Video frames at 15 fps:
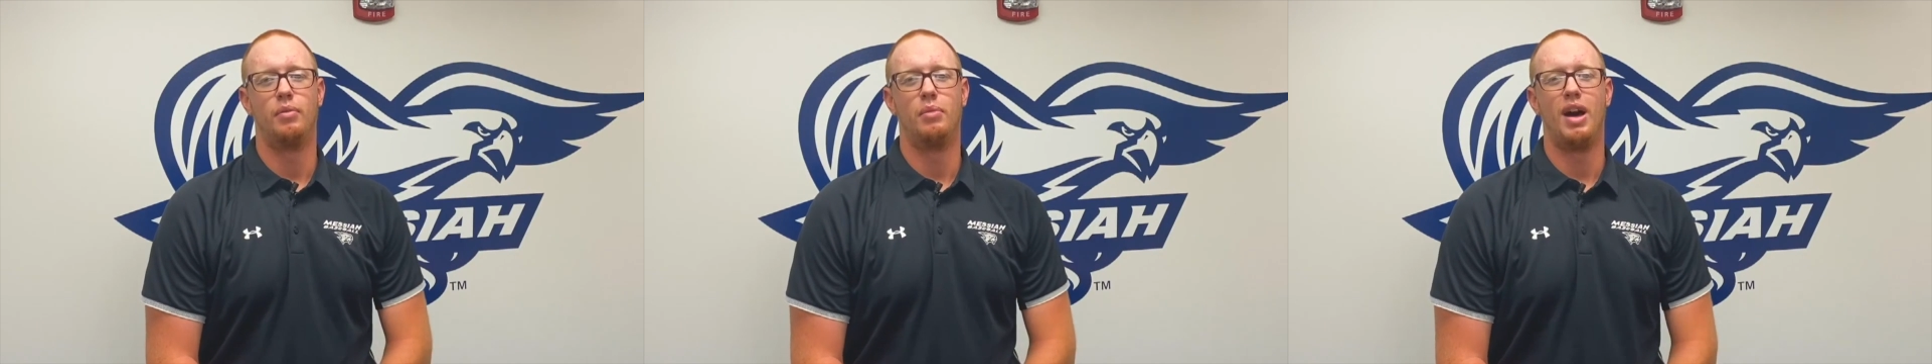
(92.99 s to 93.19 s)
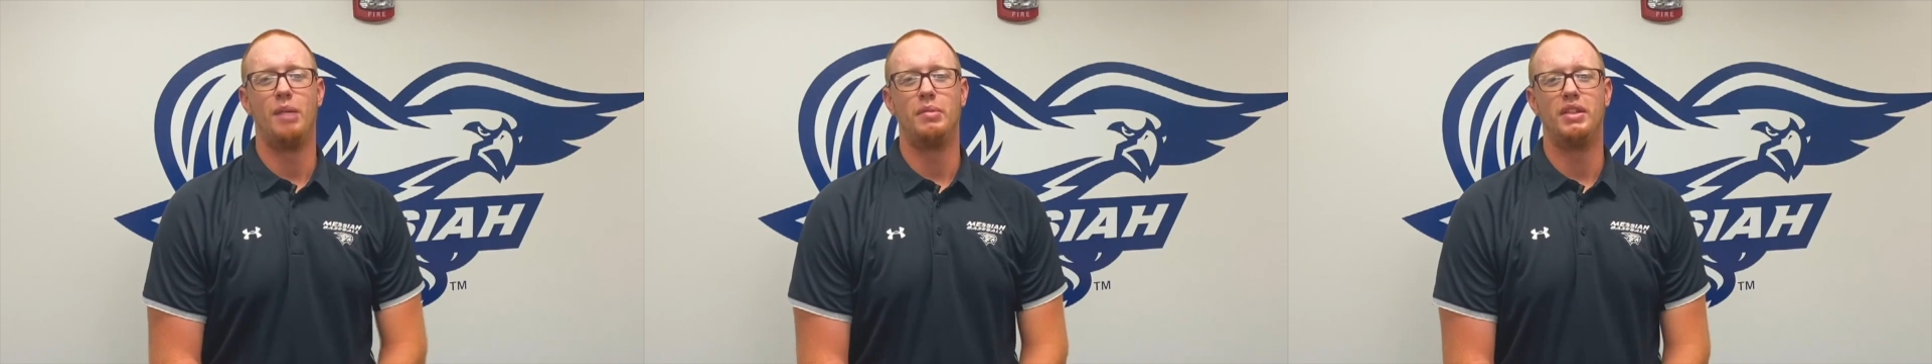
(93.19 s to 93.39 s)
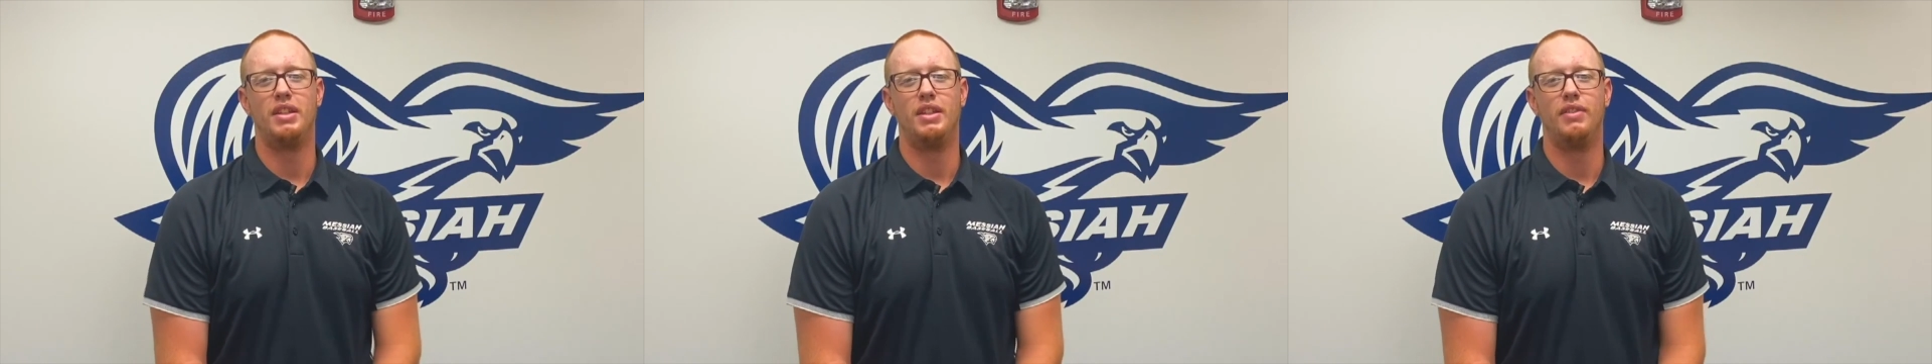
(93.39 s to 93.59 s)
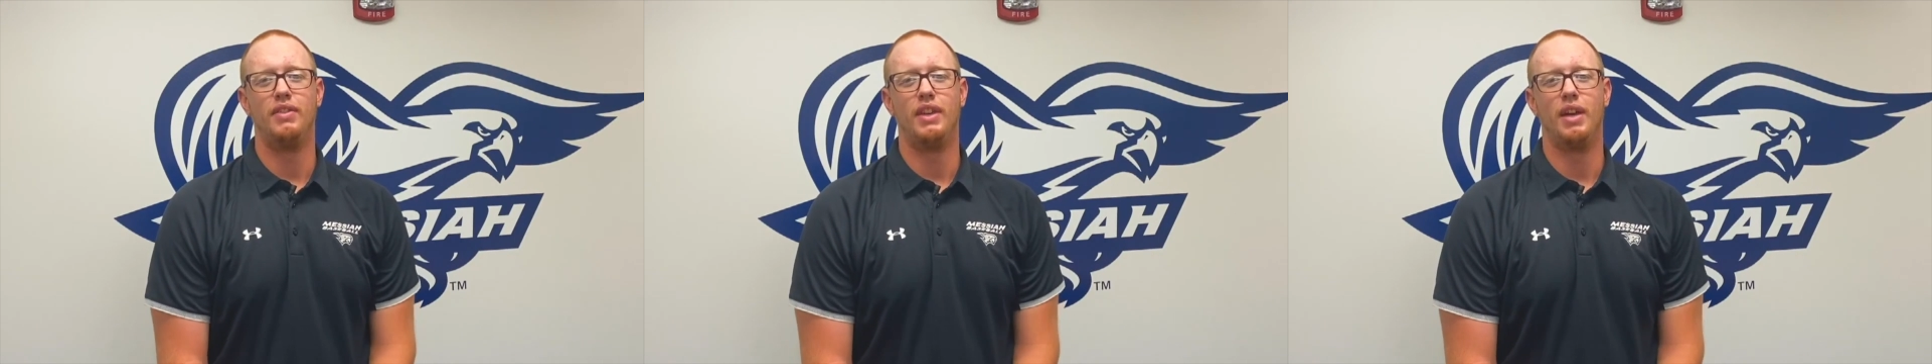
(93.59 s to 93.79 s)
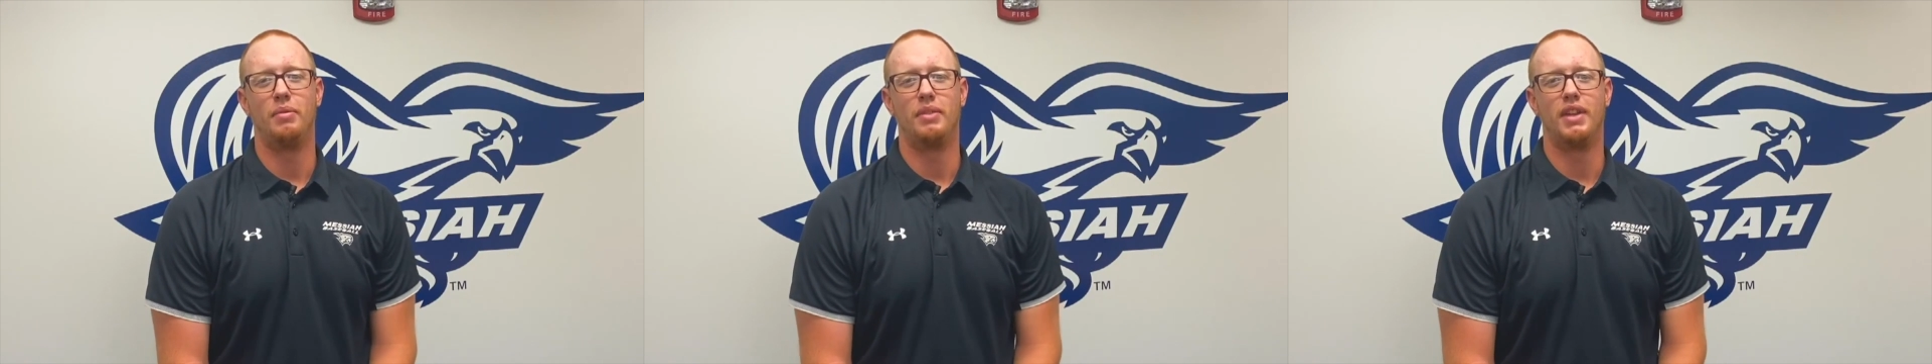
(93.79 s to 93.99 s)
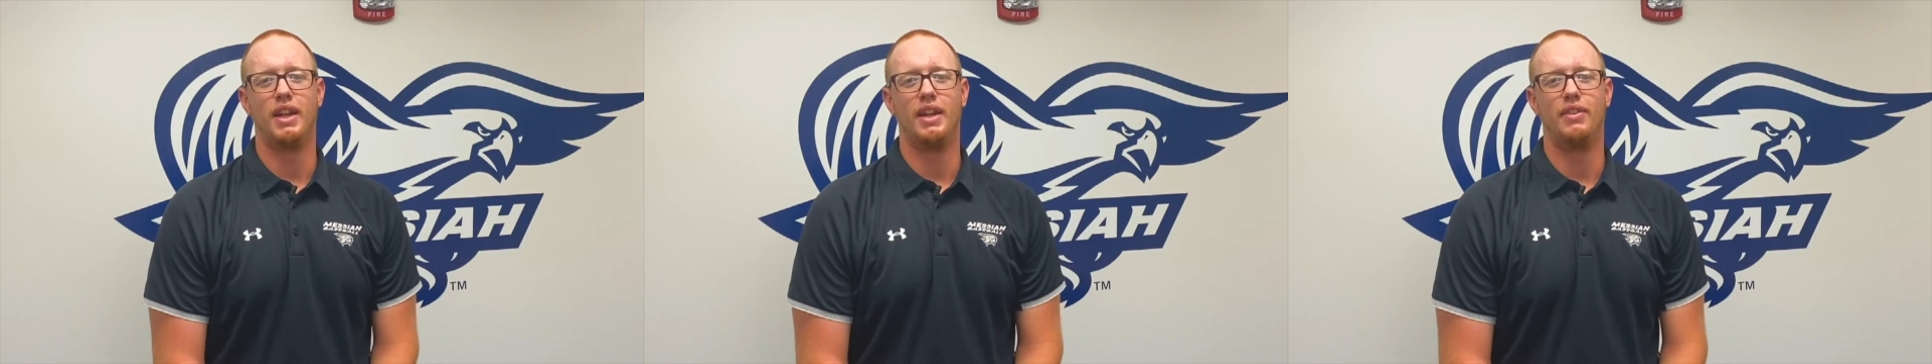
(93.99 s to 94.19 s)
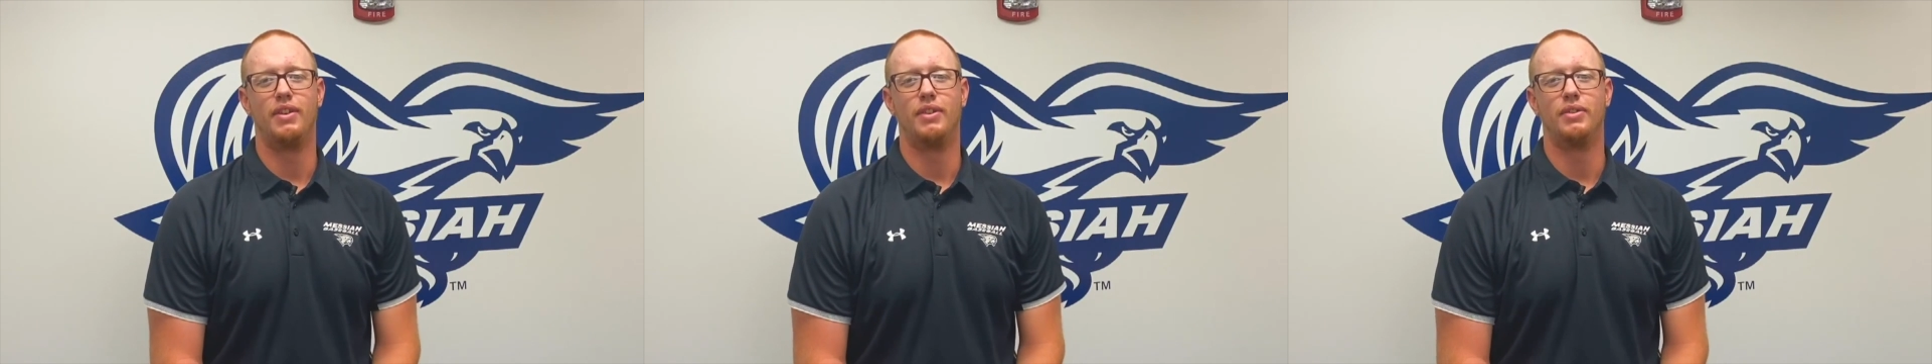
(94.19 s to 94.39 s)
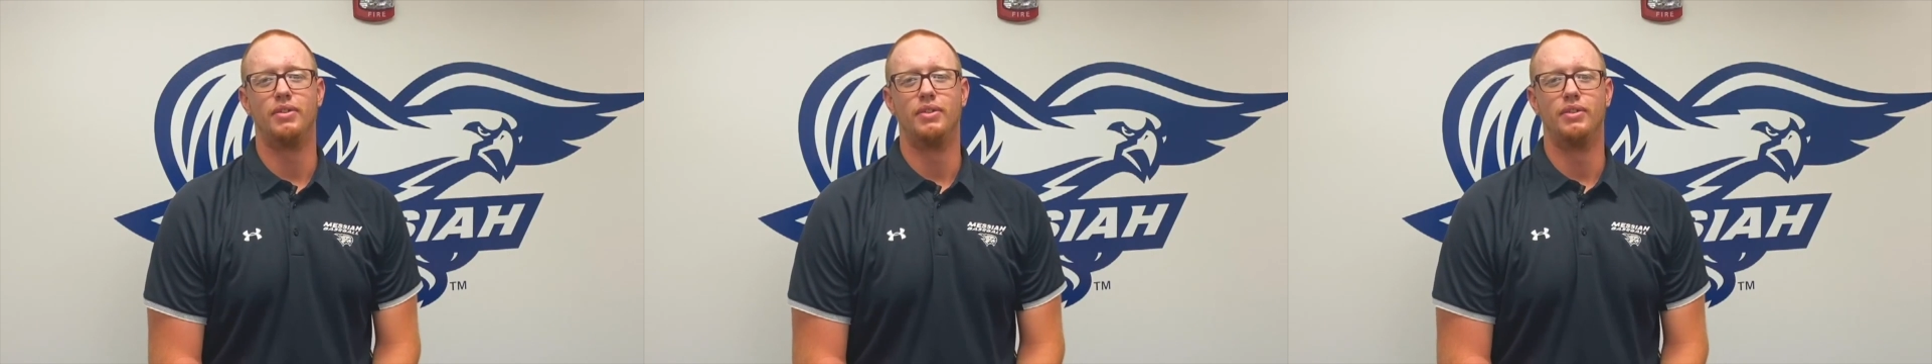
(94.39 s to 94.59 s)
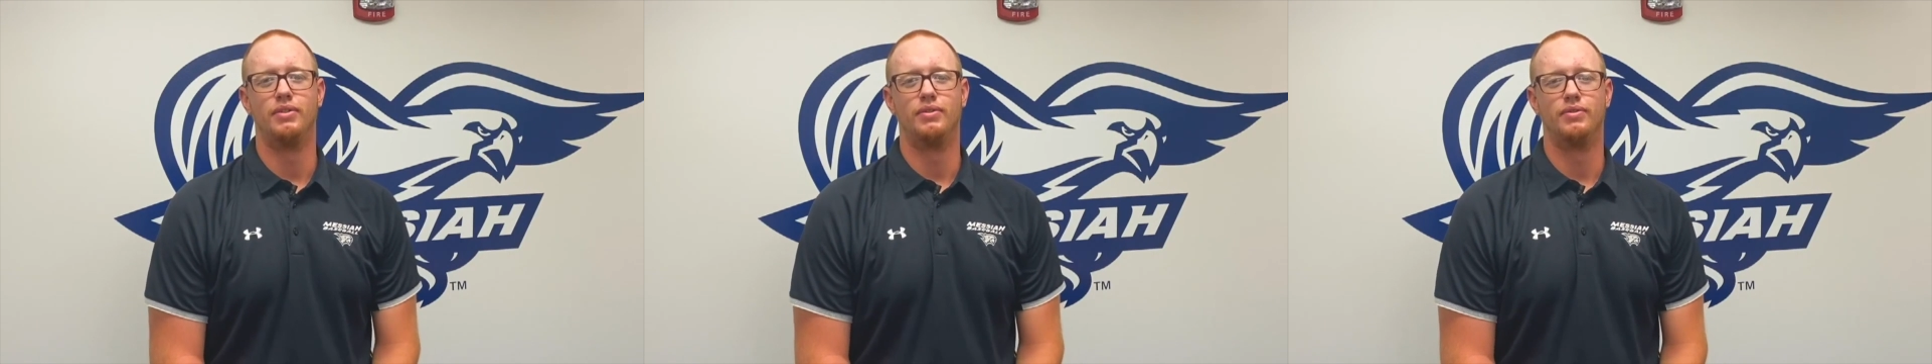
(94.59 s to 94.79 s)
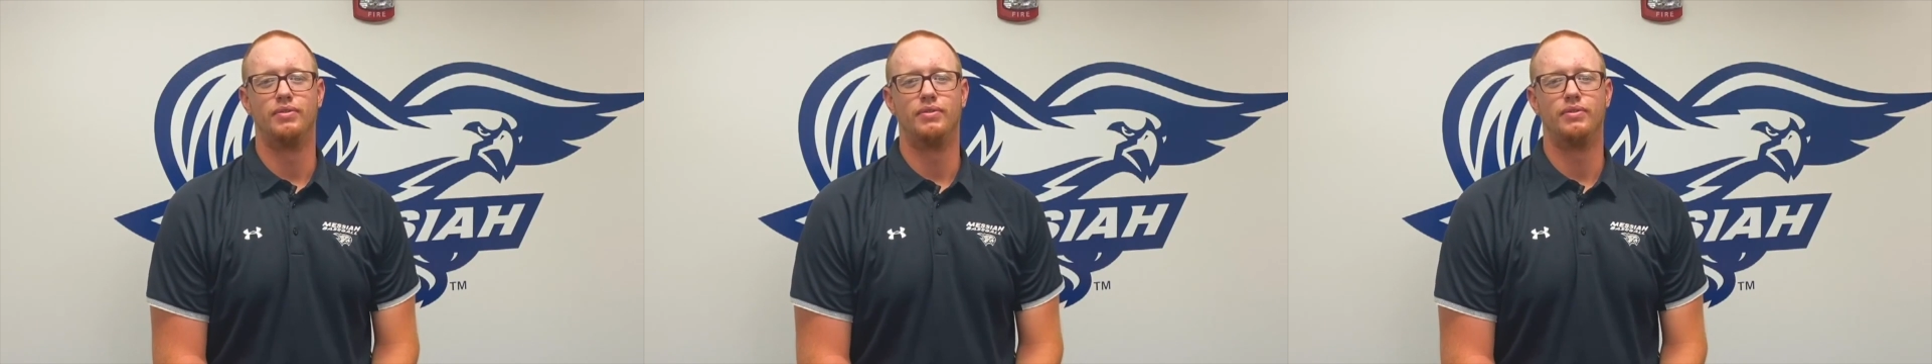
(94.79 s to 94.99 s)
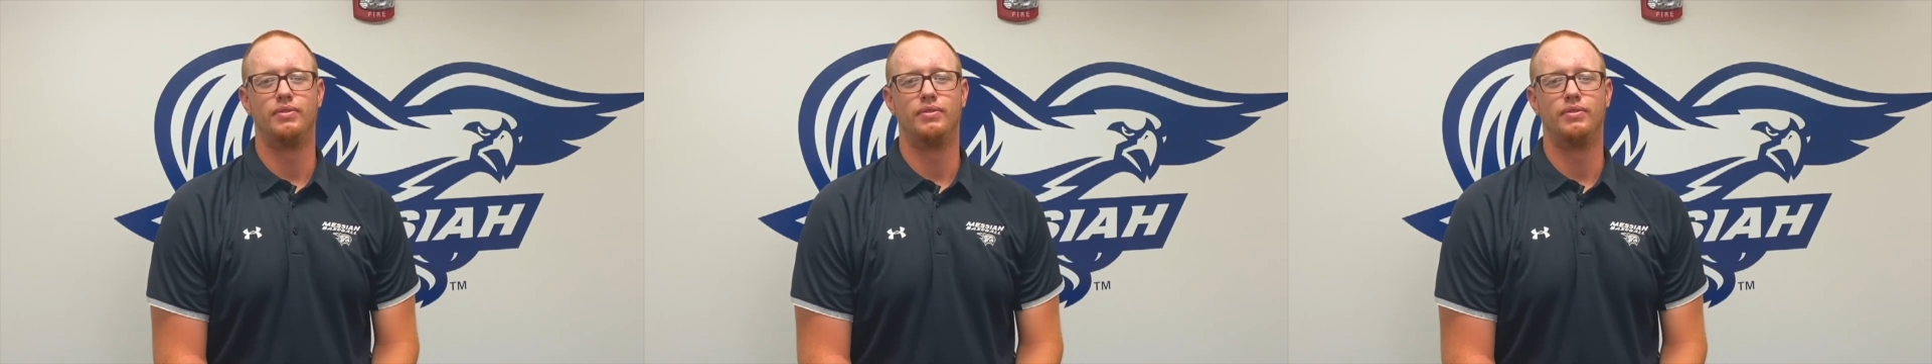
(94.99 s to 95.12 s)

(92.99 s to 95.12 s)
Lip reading: From YBTV, I'm Kenny Runkle.